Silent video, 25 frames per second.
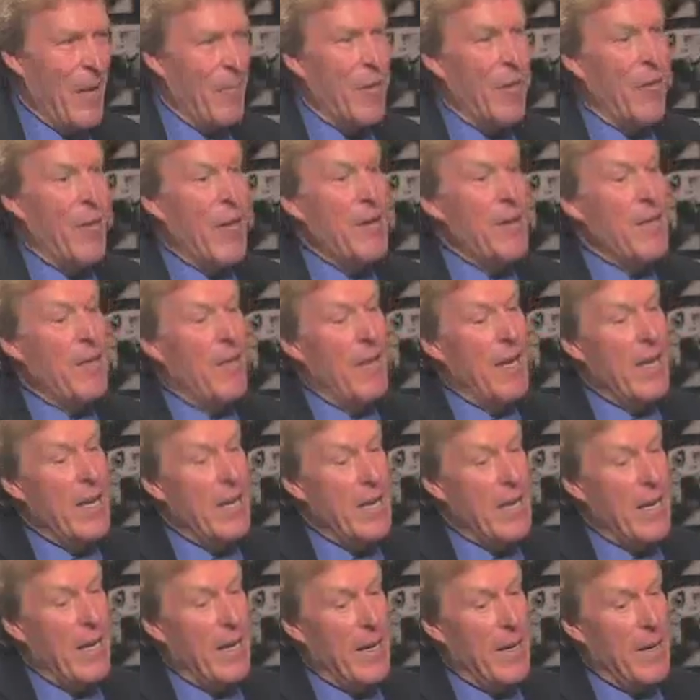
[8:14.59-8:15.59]
Well,
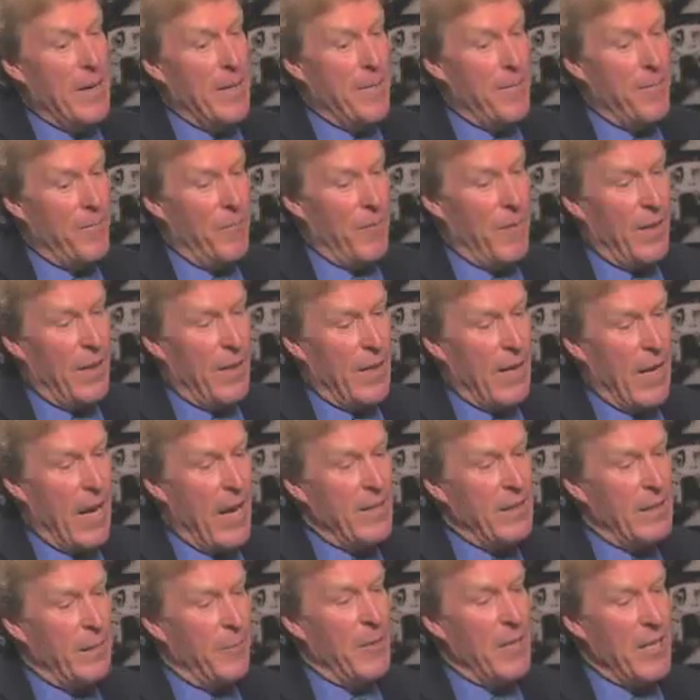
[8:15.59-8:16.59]
it
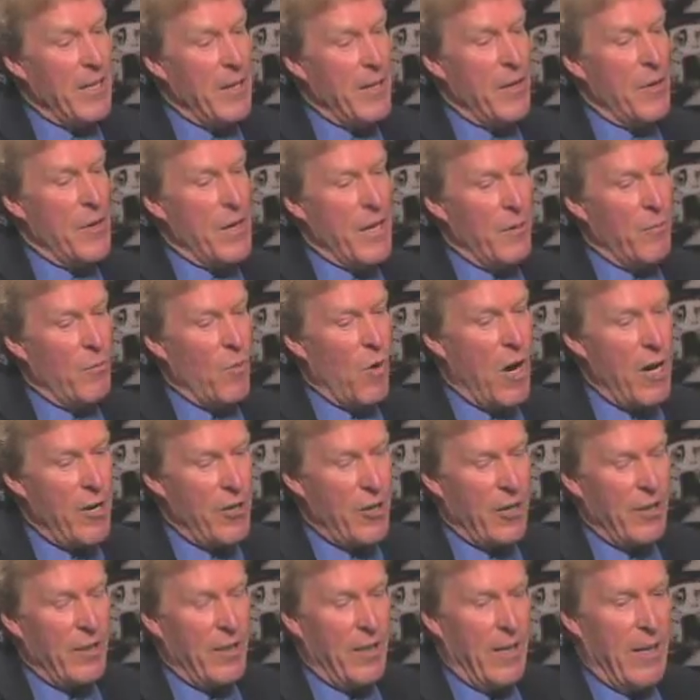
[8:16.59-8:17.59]
has to be in
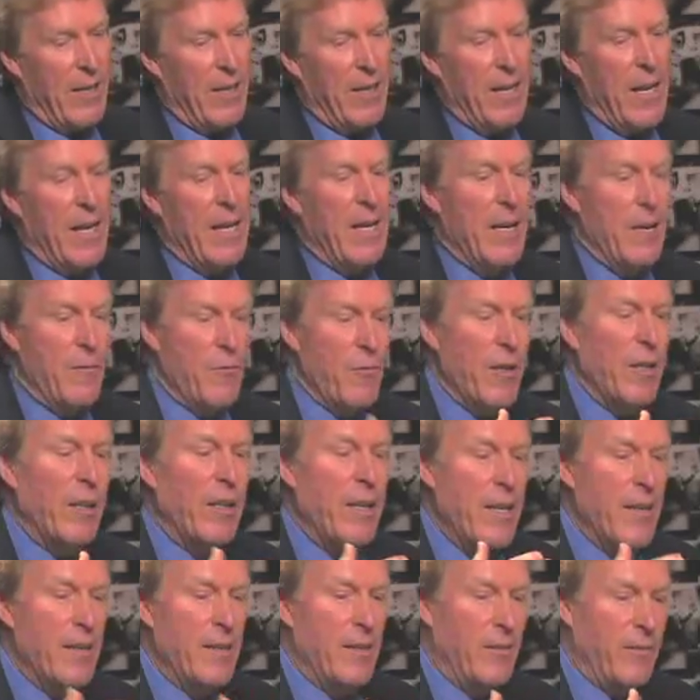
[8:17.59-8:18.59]
Washington, and it
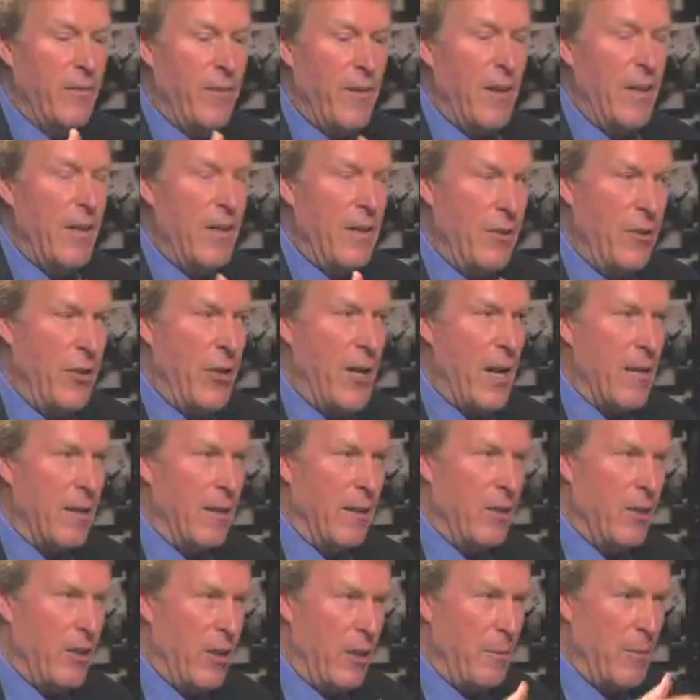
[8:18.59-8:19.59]
really is fun and
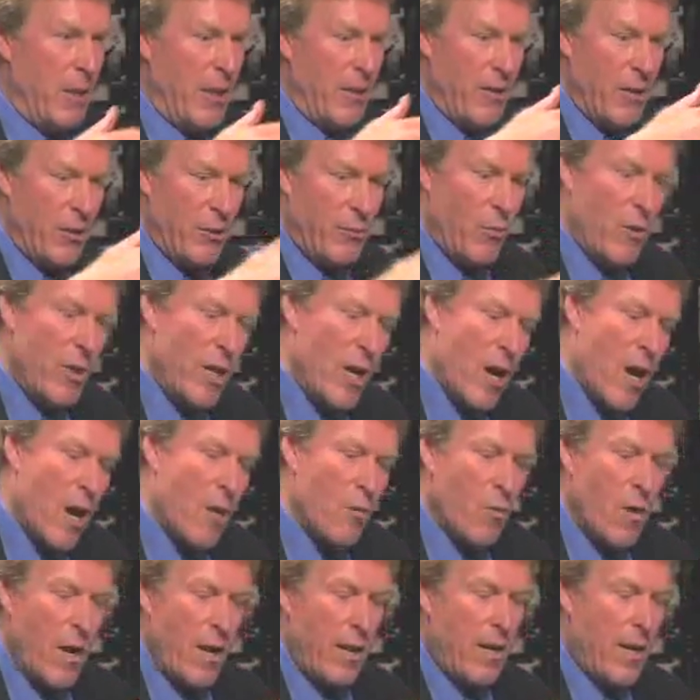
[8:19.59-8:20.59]
challenging because we are
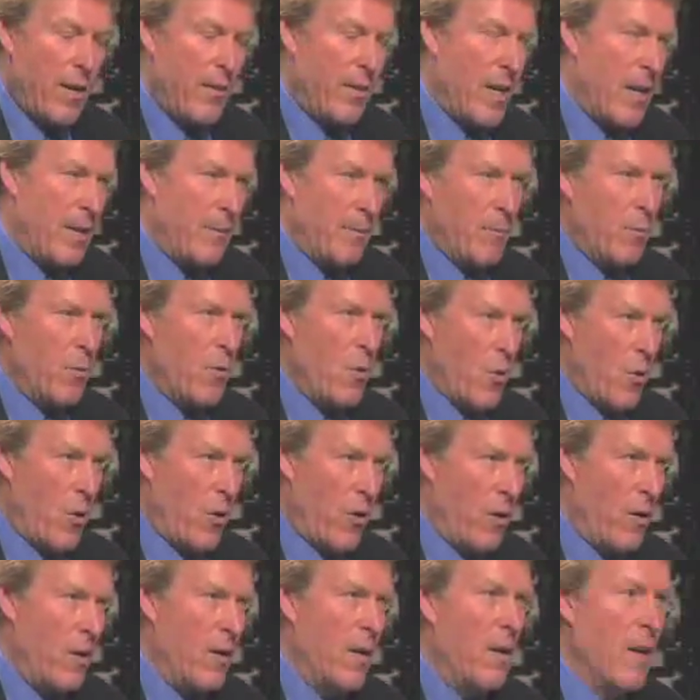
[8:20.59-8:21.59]
right on that
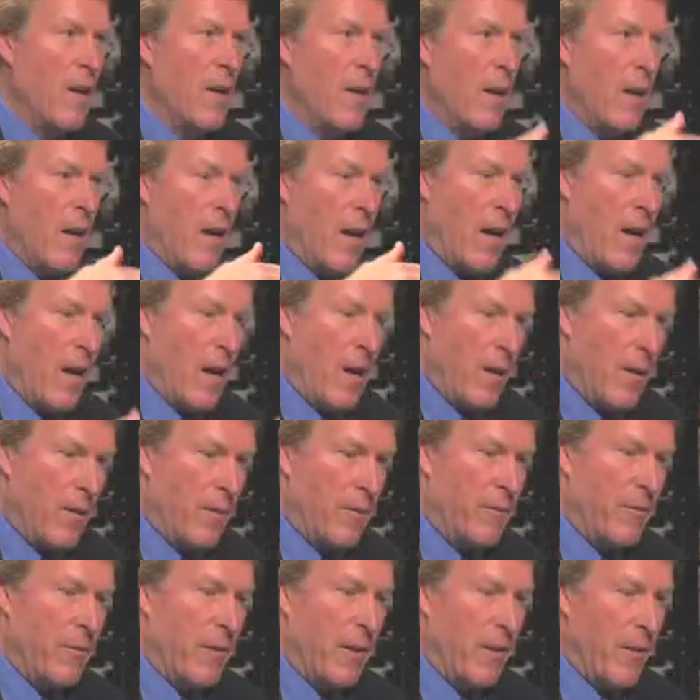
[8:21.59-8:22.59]
border
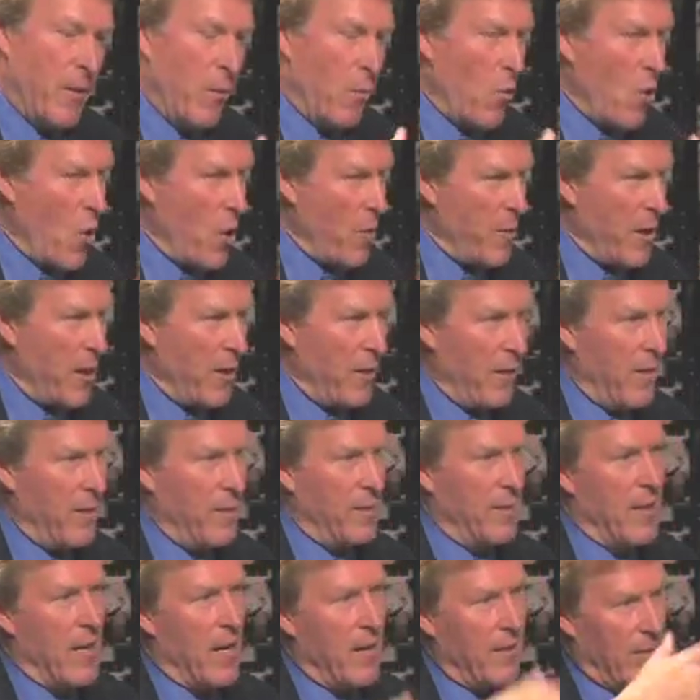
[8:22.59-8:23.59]
of the warm air to the
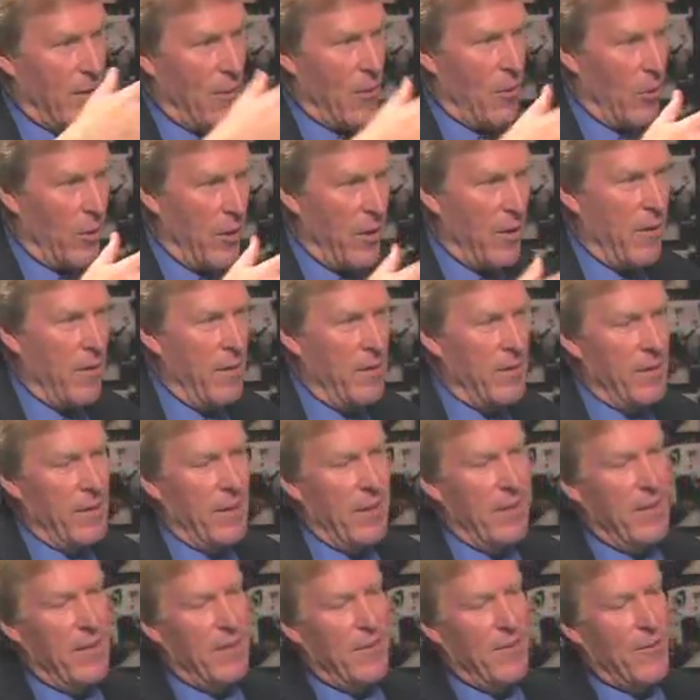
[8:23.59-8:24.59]
south, cold air to
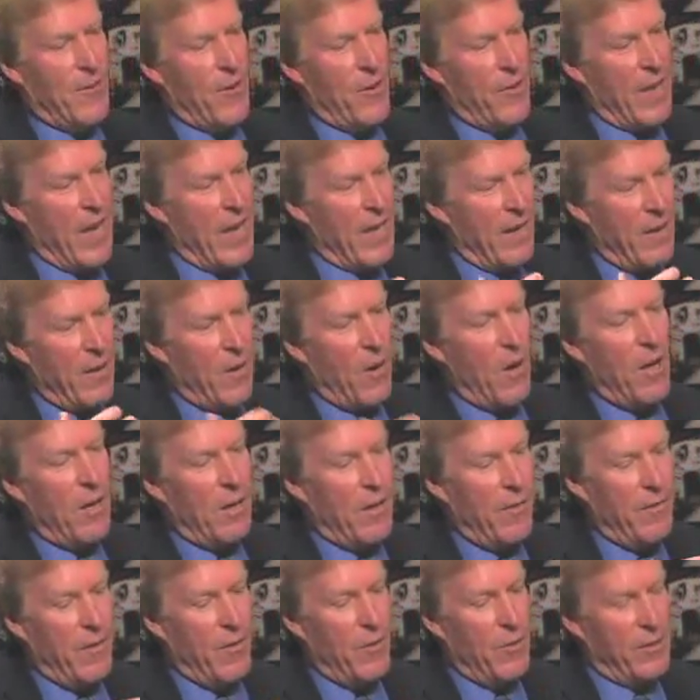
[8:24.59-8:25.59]
the north, and all
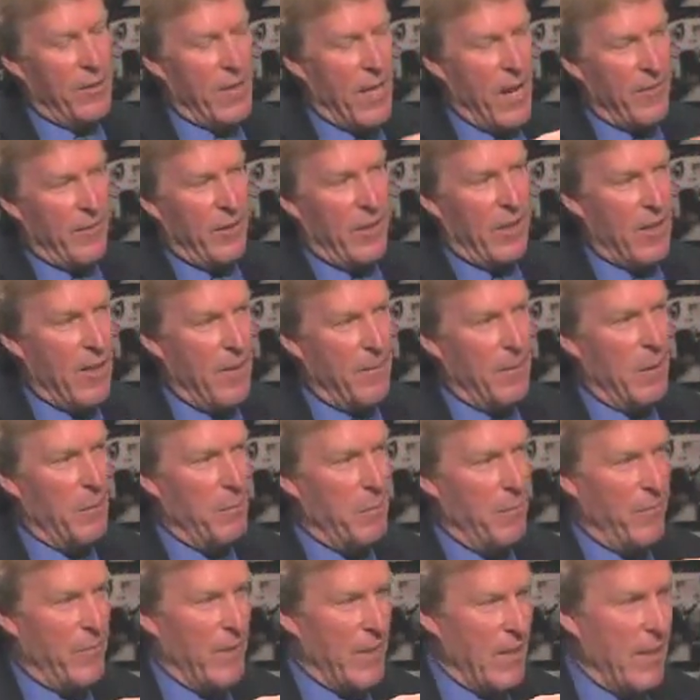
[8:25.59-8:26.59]
of those have to come
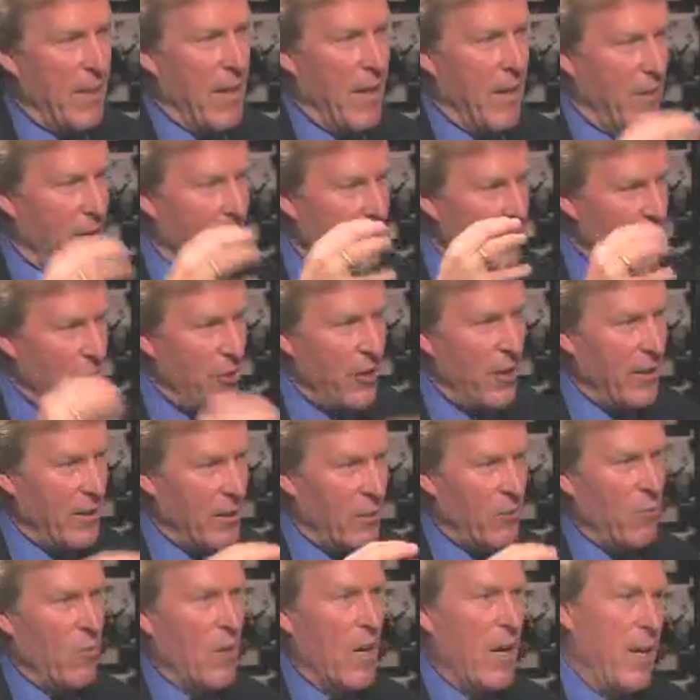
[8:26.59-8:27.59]
together
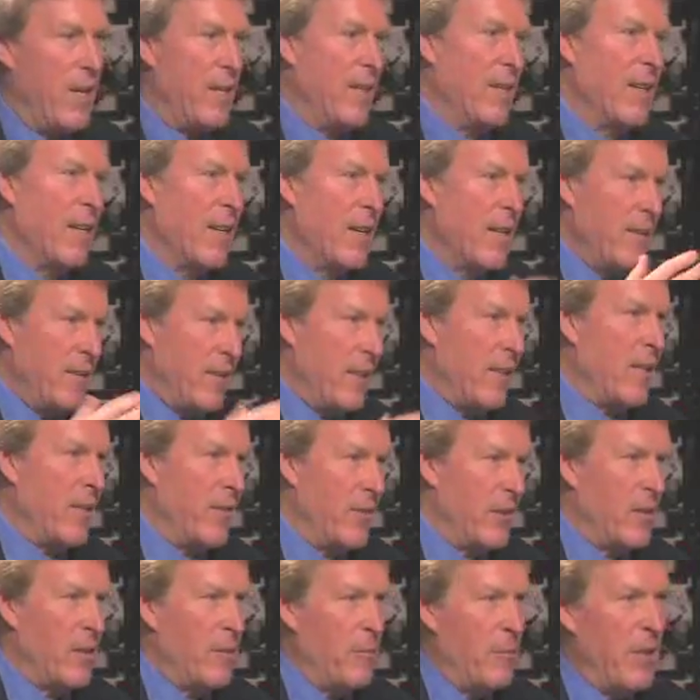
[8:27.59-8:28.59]
just right to give
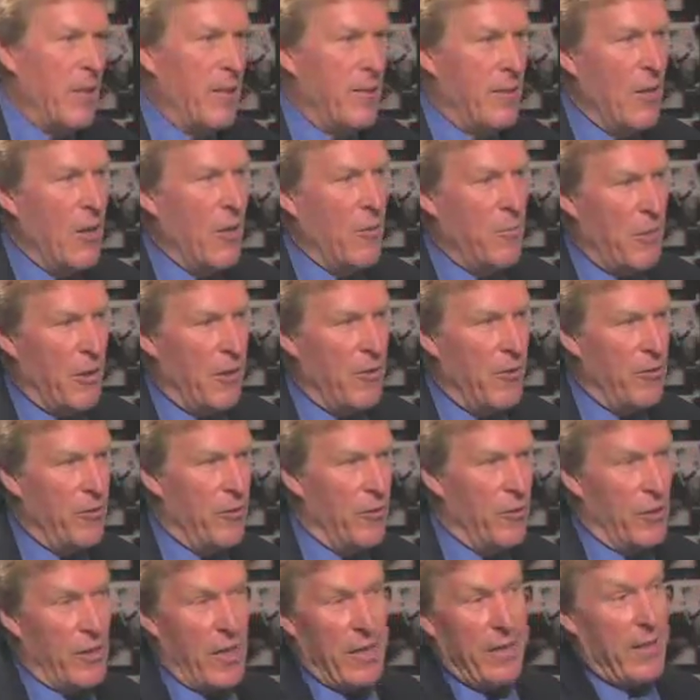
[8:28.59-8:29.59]
us the big snow
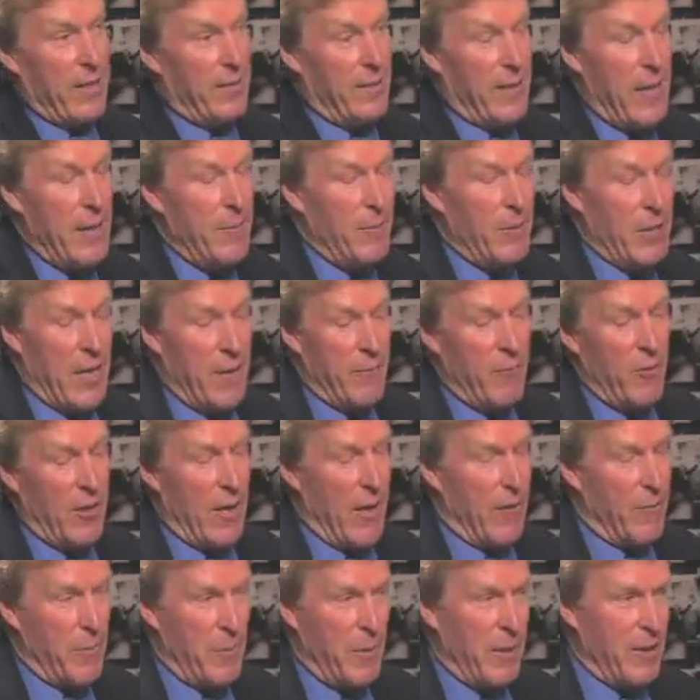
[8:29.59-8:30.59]
producers. At the same time, we'll
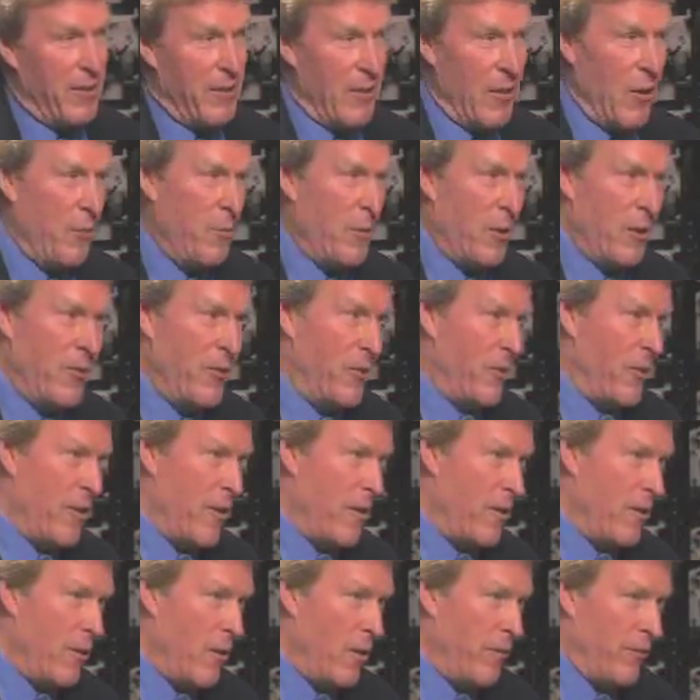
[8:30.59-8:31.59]
have a big snow producer
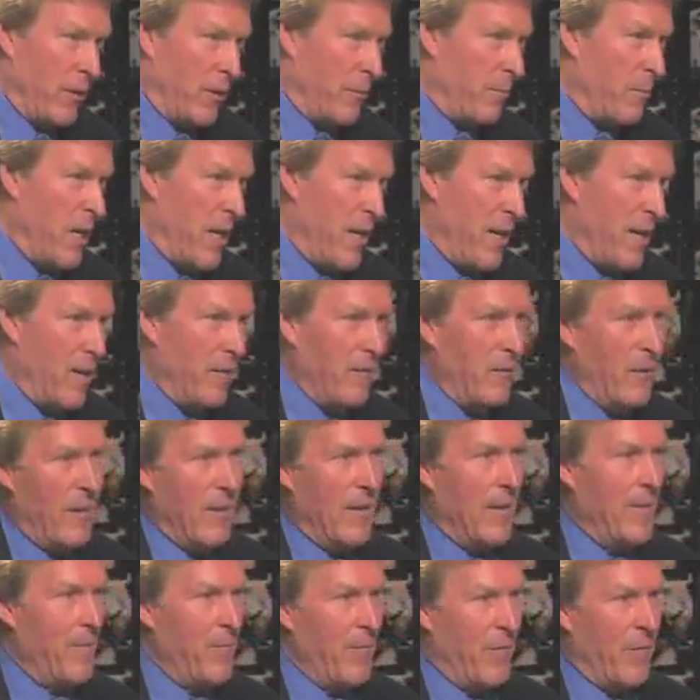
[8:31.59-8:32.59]
here in Norfolk, and they have
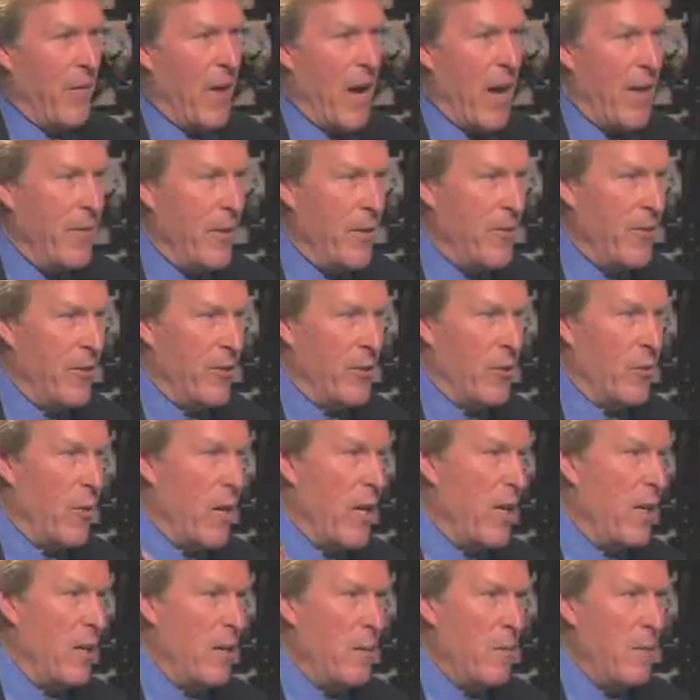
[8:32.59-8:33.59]
5 inches of
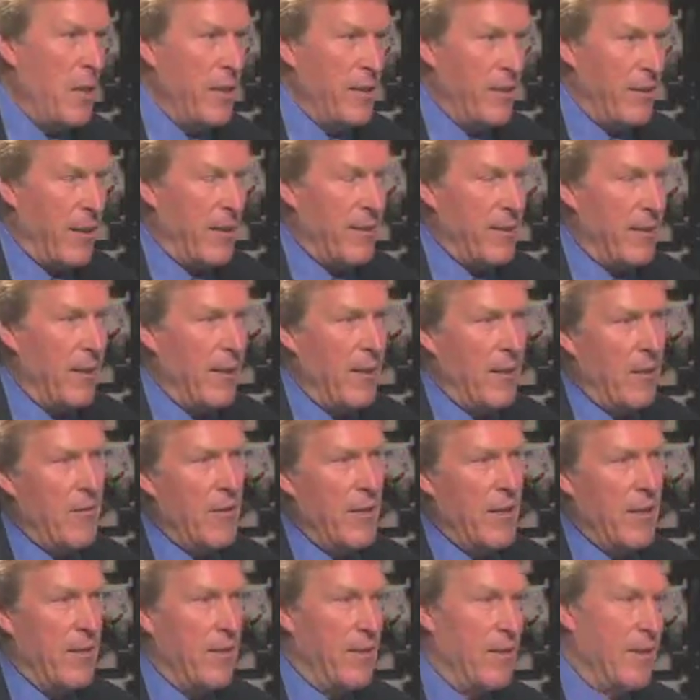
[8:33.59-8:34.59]
rain, and it'll be 60
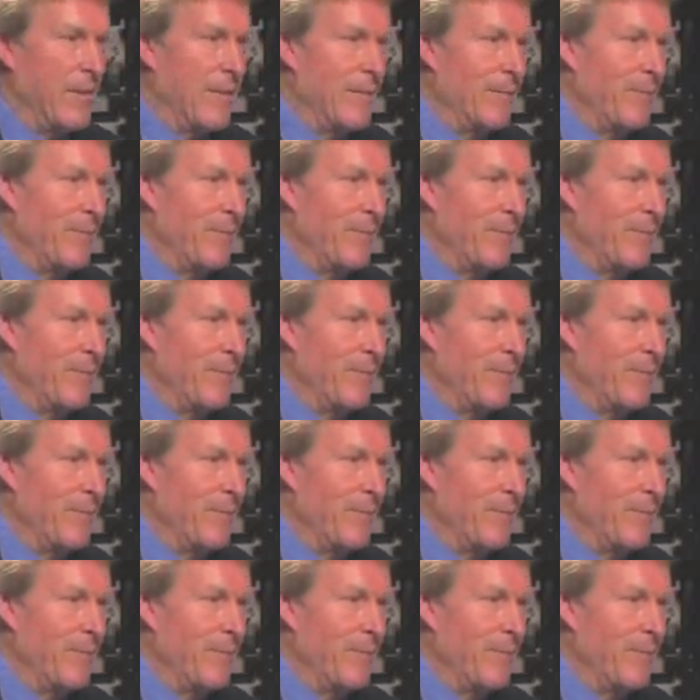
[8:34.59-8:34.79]
degrees.